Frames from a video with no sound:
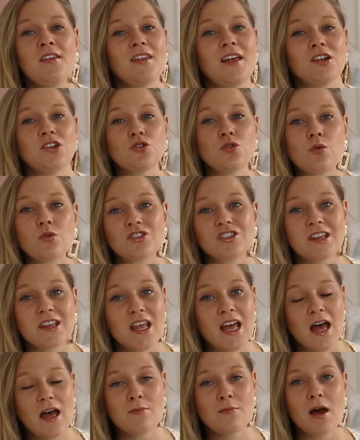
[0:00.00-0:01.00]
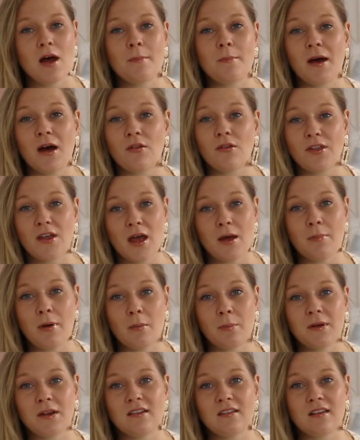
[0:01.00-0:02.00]
then talk to them about their
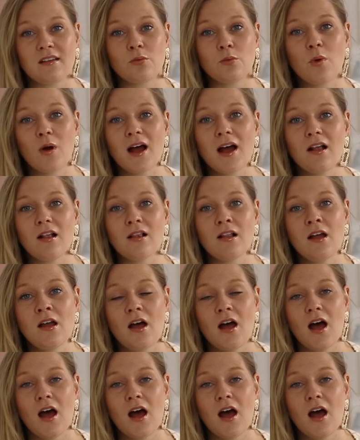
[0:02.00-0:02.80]
puppies as well.